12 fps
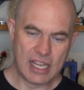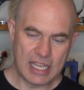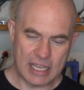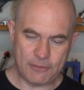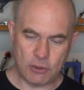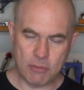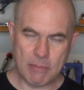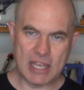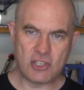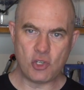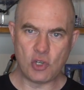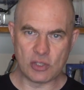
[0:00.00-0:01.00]
If you
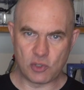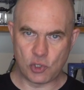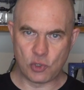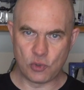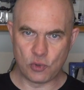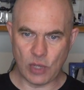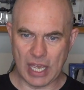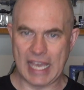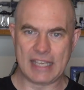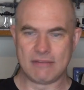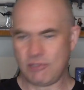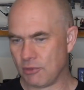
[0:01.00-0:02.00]
imagine you had two
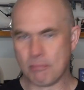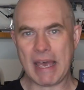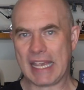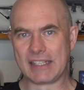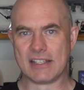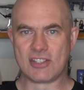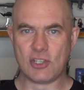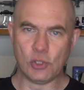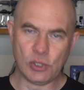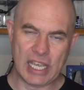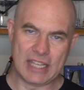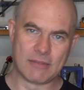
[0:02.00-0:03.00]
you know, magnets and
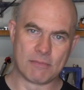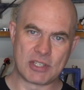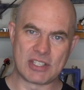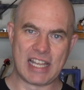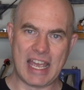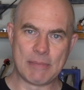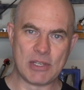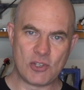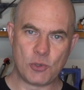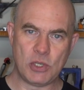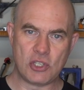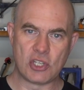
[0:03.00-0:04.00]
you let them slam
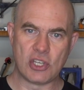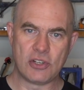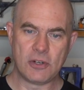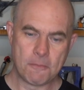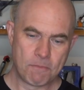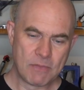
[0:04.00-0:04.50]
into each other,